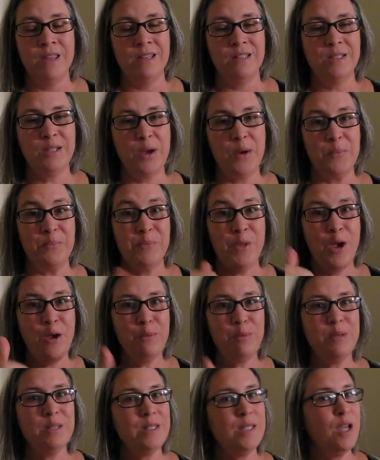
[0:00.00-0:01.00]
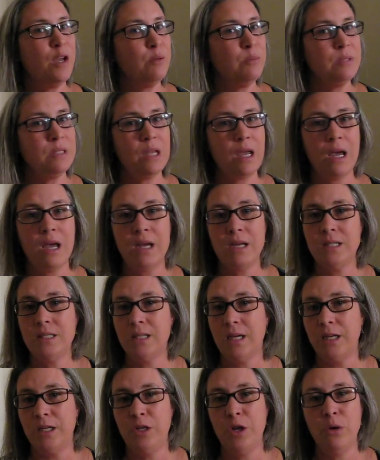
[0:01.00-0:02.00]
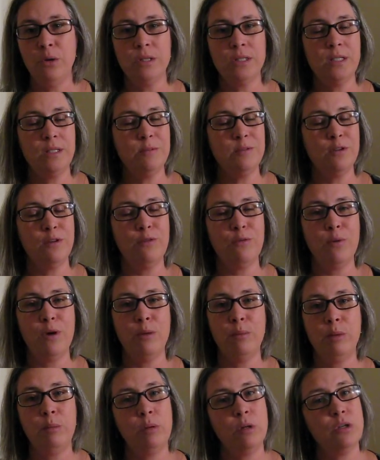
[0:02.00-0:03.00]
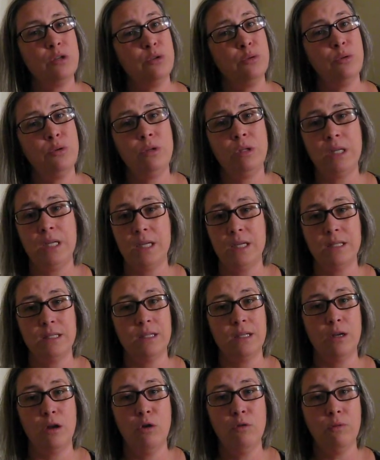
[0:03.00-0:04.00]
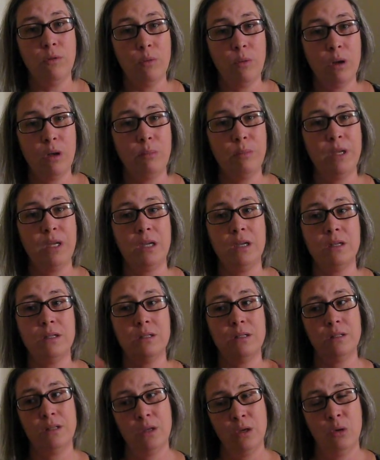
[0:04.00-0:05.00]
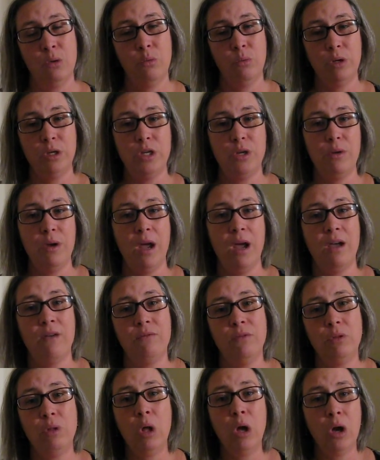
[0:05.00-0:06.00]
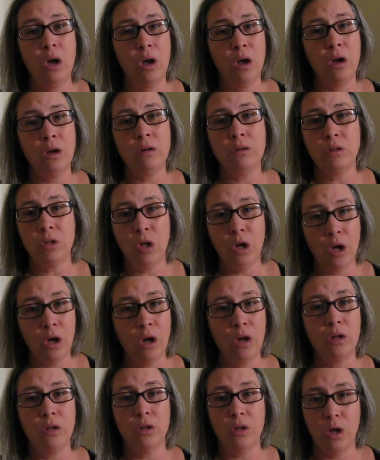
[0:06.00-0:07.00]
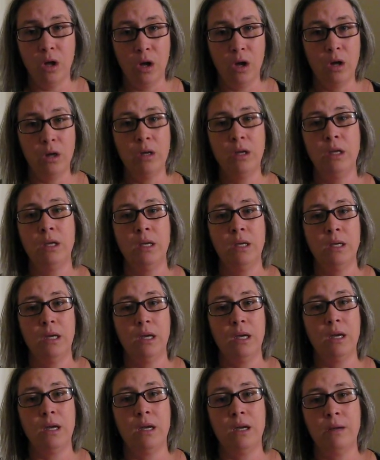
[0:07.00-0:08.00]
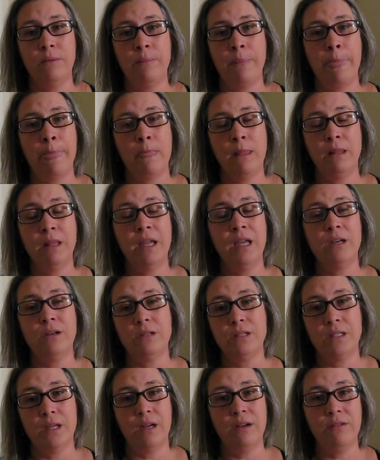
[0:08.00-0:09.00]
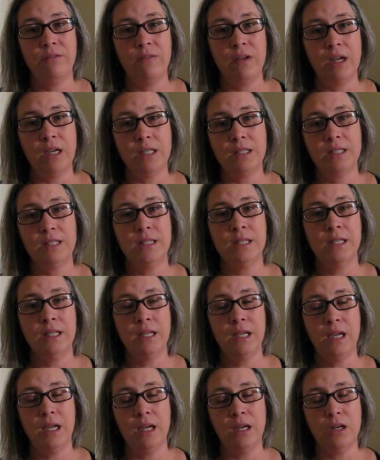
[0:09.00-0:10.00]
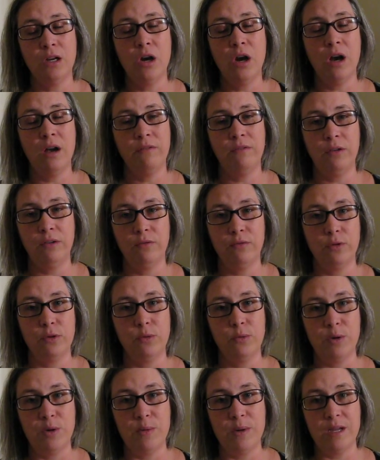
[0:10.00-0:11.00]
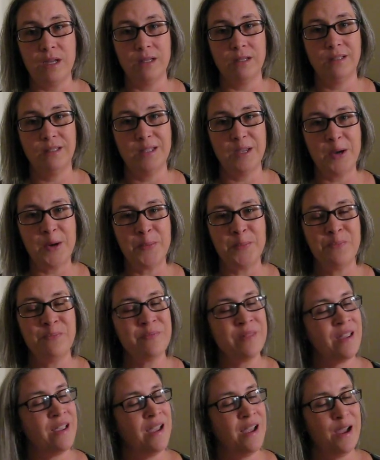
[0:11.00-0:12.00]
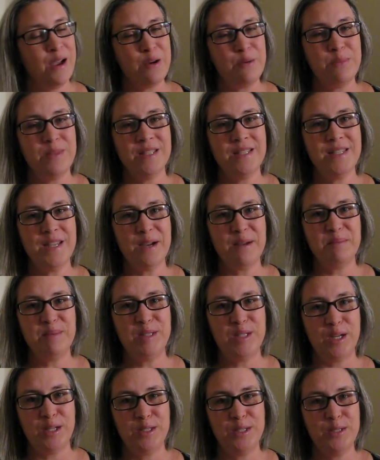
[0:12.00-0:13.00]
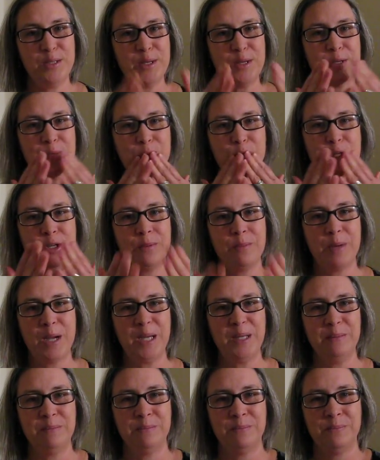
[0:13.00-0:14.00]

So hope this helps, guys. I know it seems overwhelming, but it truly isn't. Overwhelming is when you have long later side effects and coughing for 3 weeks. So I hope this helps. Talk to you later. Bye.